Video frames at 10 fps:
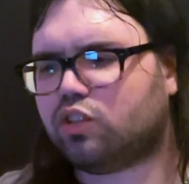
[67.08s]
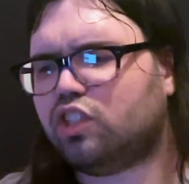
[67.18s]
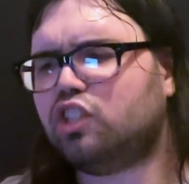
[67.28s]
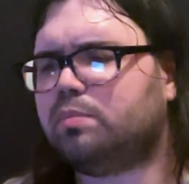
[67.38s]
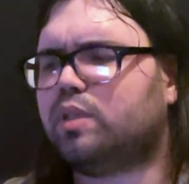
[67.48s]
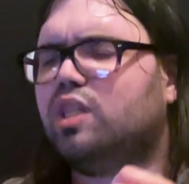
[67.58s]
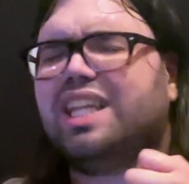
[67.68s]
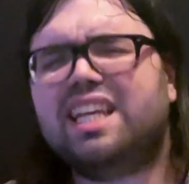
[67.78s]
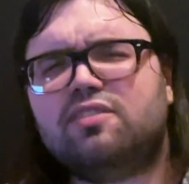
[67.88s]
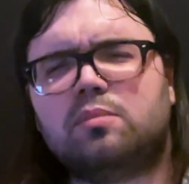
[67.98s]
such a
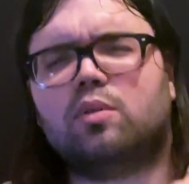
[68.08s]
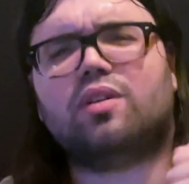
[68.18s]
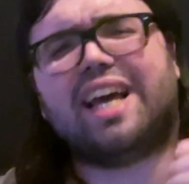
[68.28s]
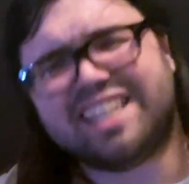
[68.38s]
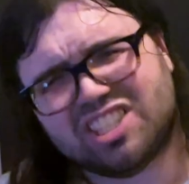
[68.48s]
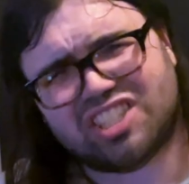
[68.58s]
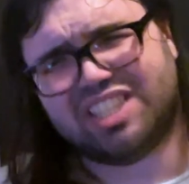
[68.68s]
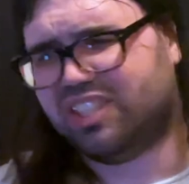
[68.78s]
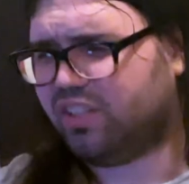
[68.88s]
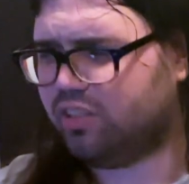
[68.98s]
believable
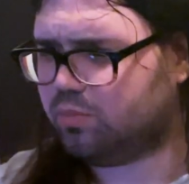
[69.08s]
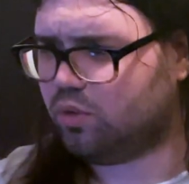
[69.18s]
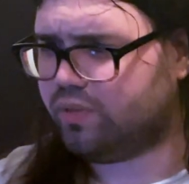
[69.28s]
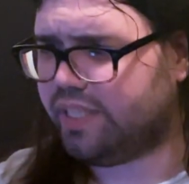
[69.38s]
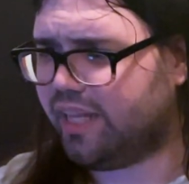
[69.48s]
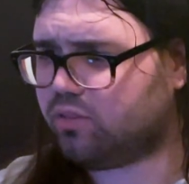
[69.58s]
energy to this movie that